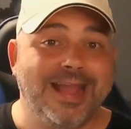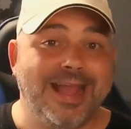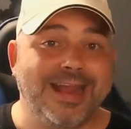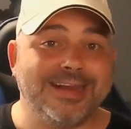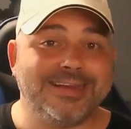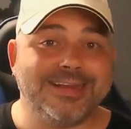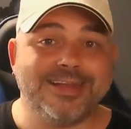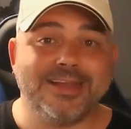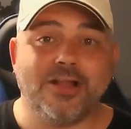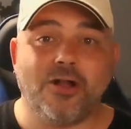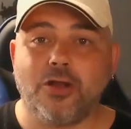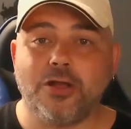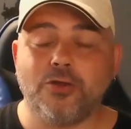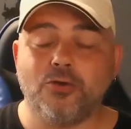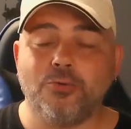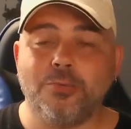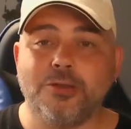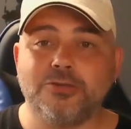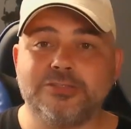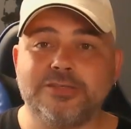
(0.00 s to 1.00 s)
adding, I
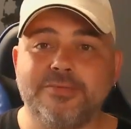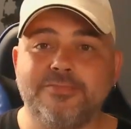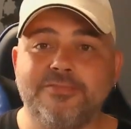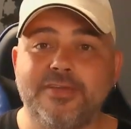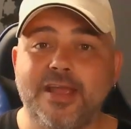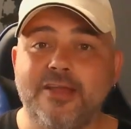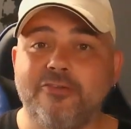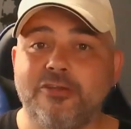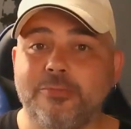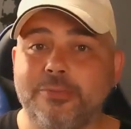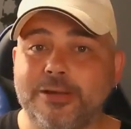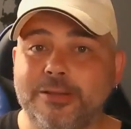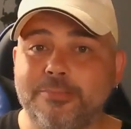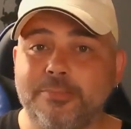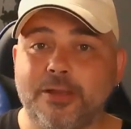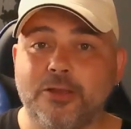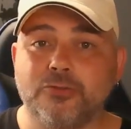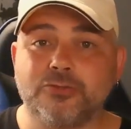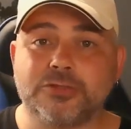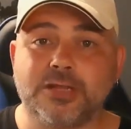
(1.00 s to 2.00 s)
almost invariably
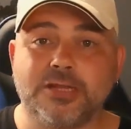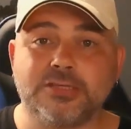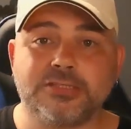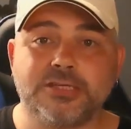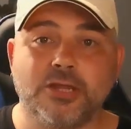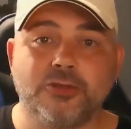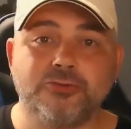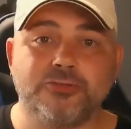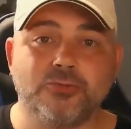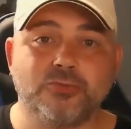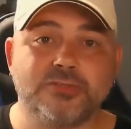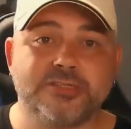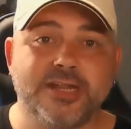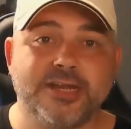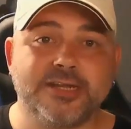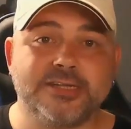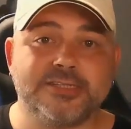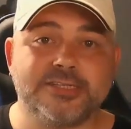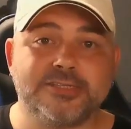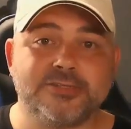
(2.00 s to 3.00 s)
impose custodial
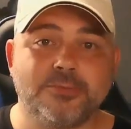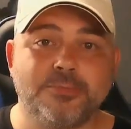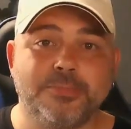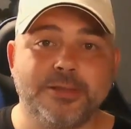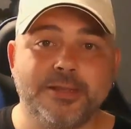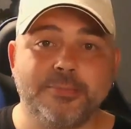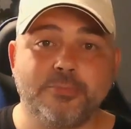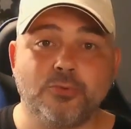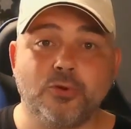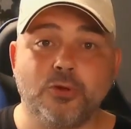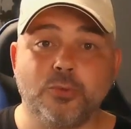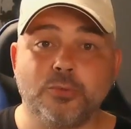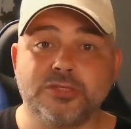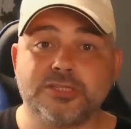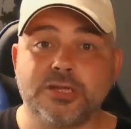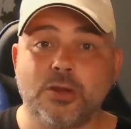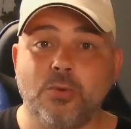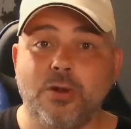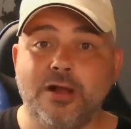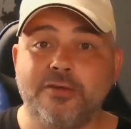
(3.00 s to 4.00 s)
sentences on people who
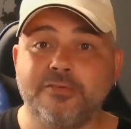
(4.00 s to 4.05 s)
assault